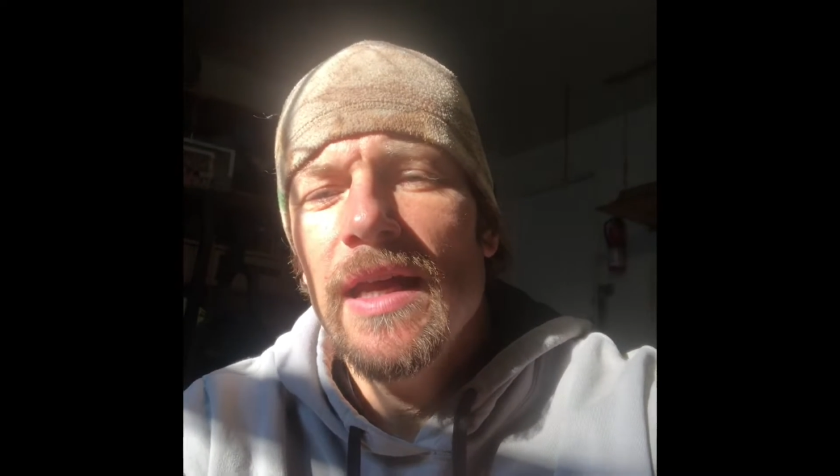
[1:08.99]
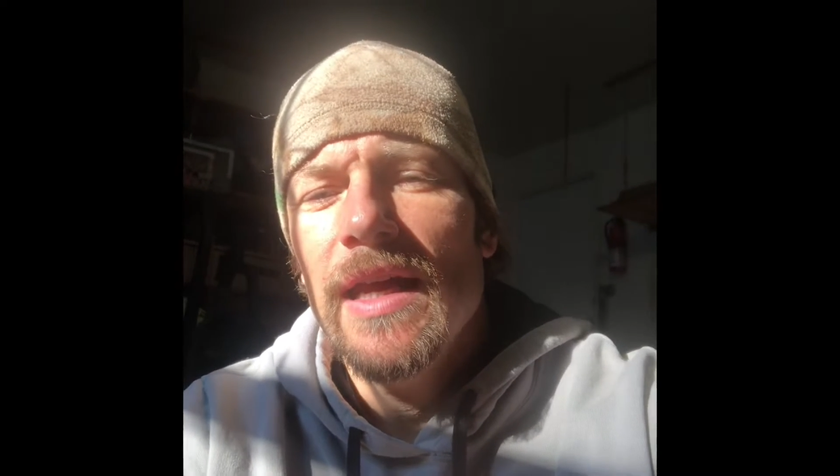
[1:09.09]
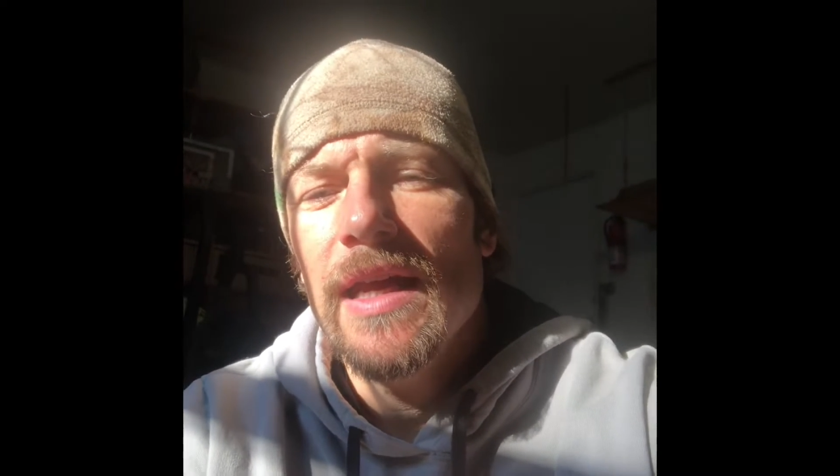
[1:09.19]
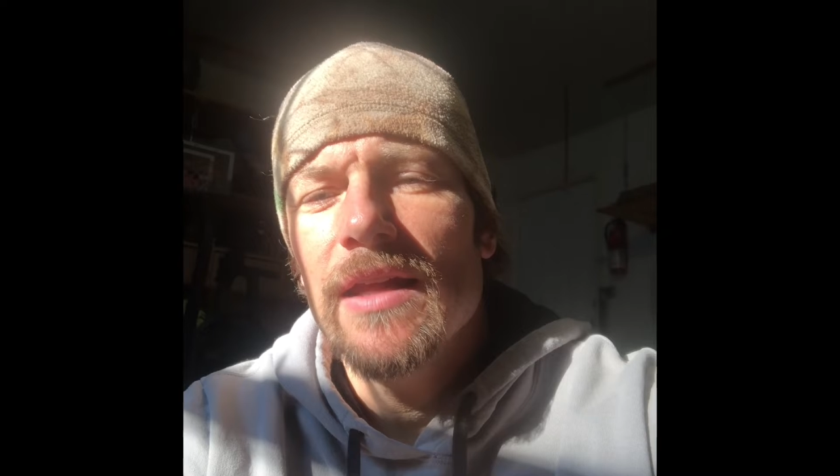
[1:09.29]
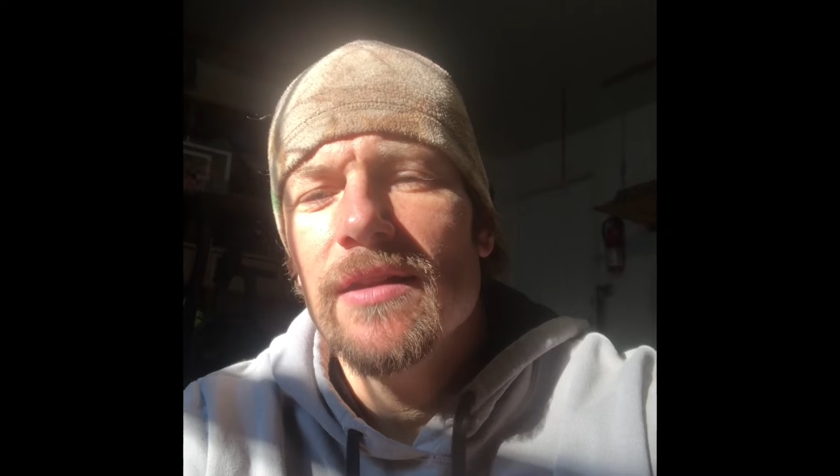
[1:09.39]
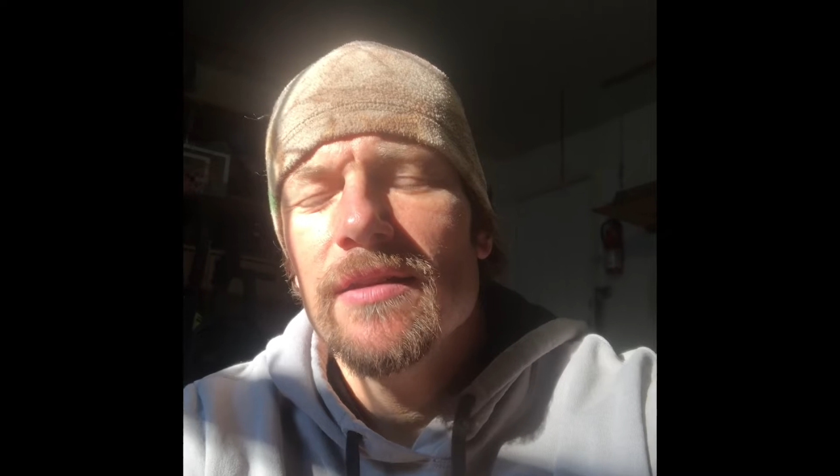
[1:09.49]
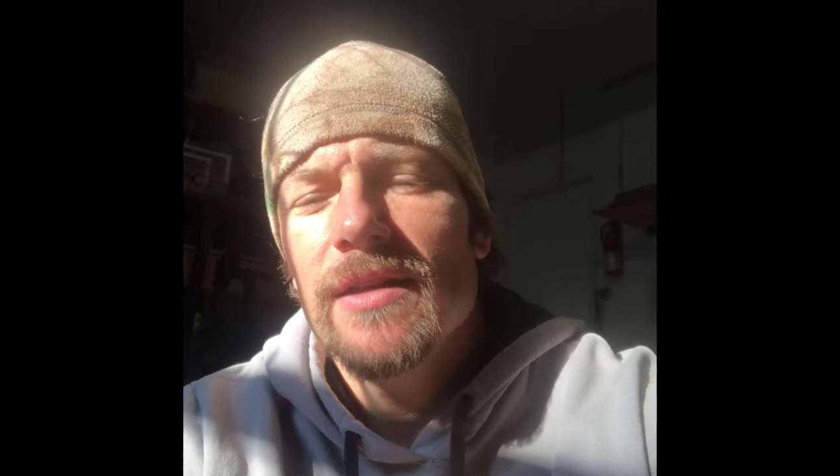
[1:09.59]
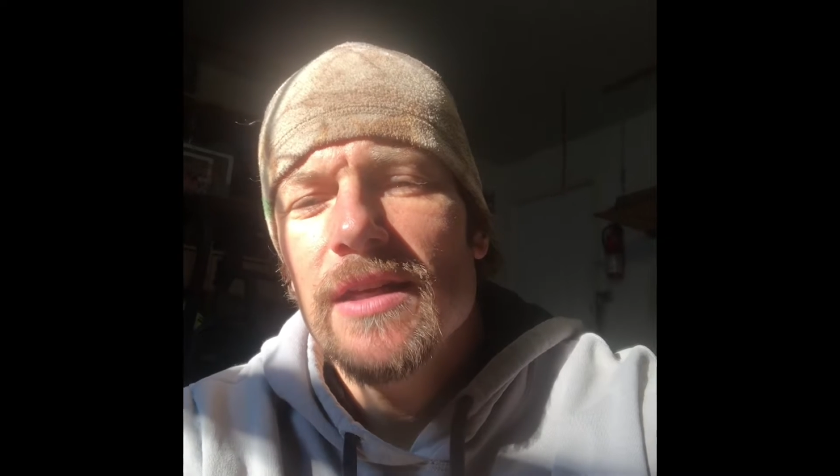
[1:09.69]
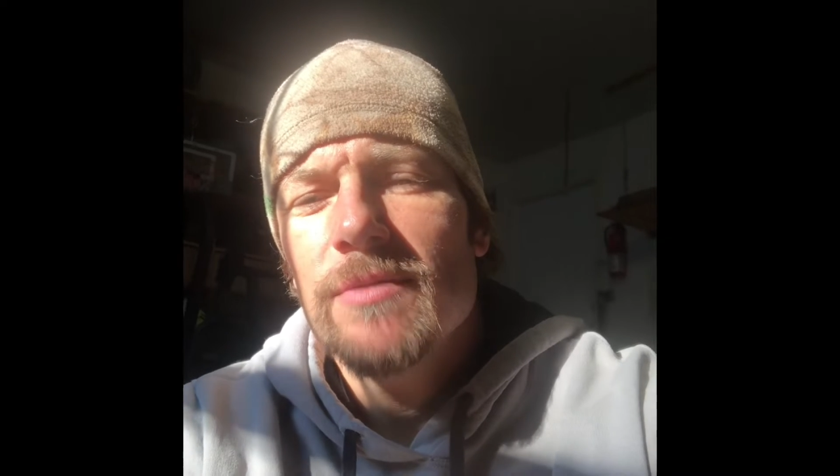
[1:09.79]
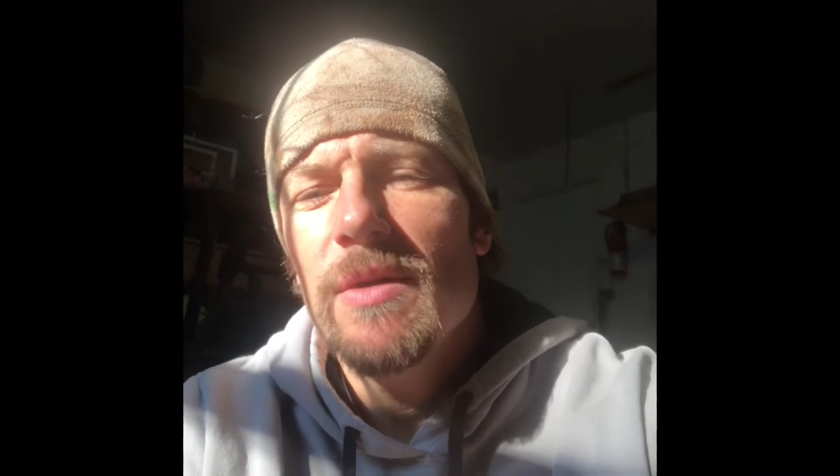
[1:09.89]
And
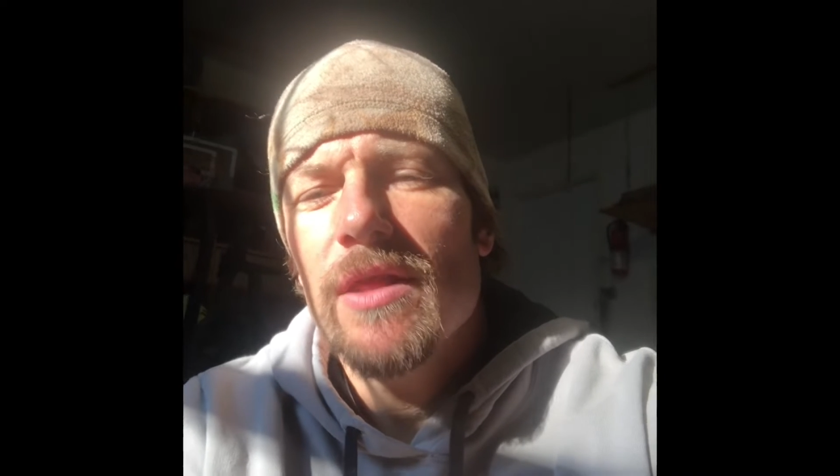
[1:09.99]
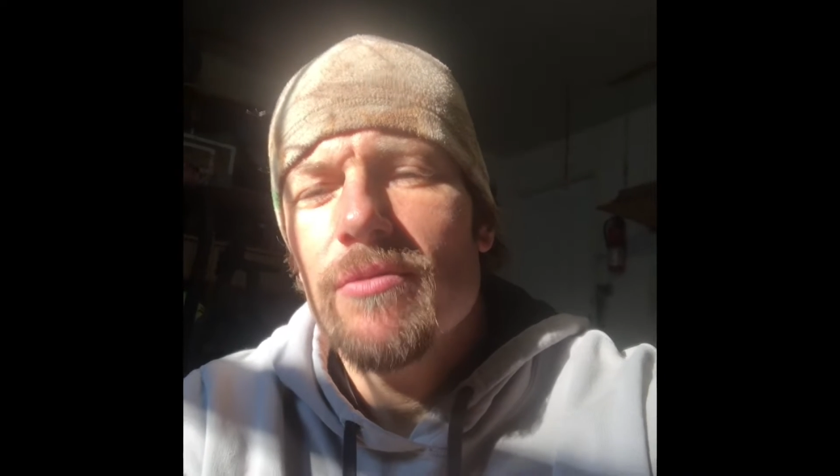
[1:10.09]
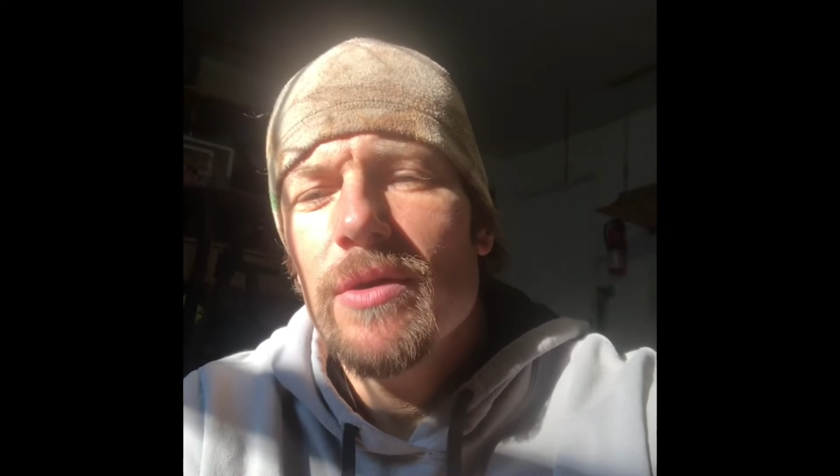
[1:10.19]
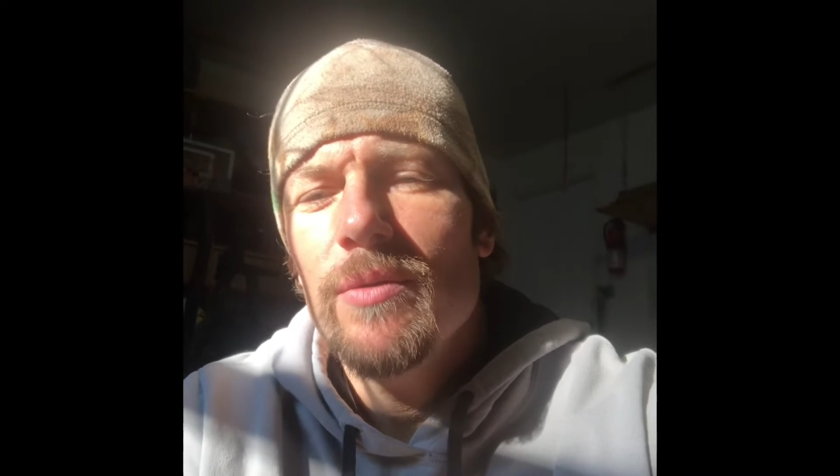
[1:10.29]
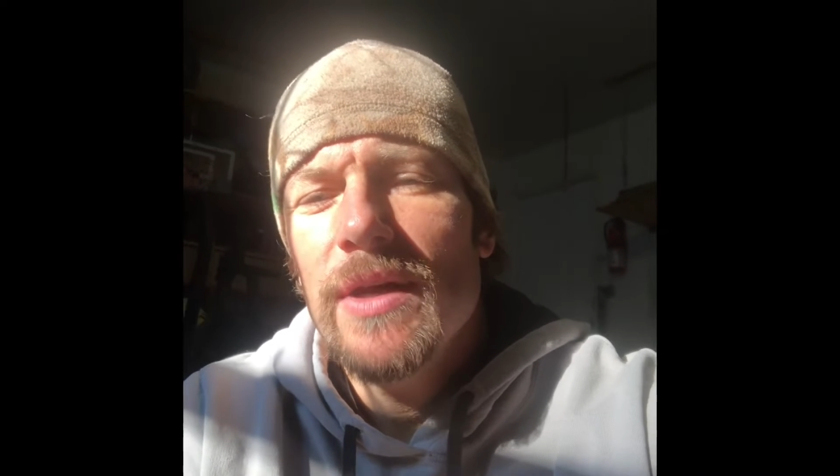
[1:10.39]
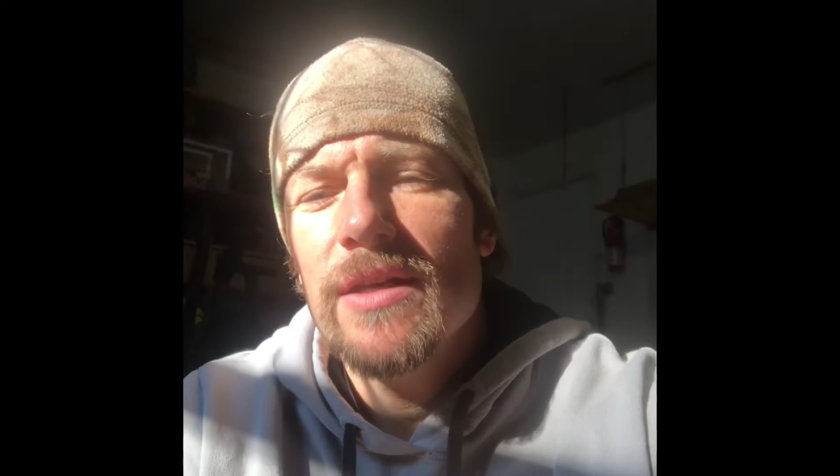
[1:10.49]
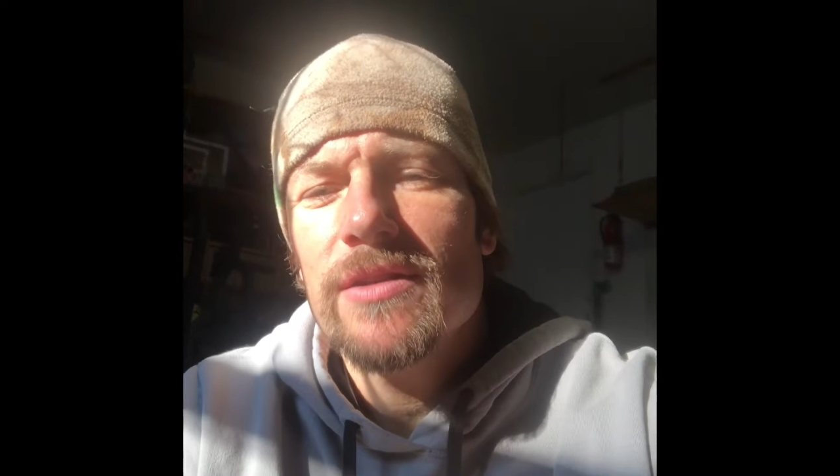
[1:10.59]
it's been 3 weeks